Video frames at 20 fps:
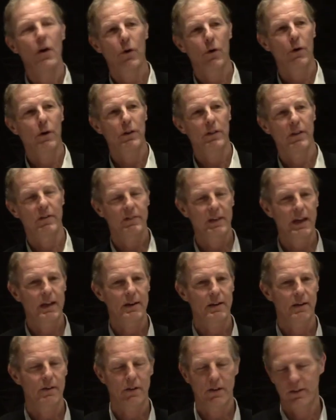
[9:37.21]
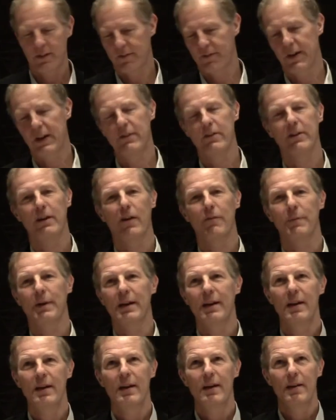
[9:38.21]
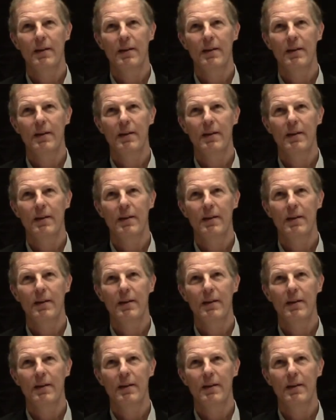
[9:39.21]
or the state or the federal government.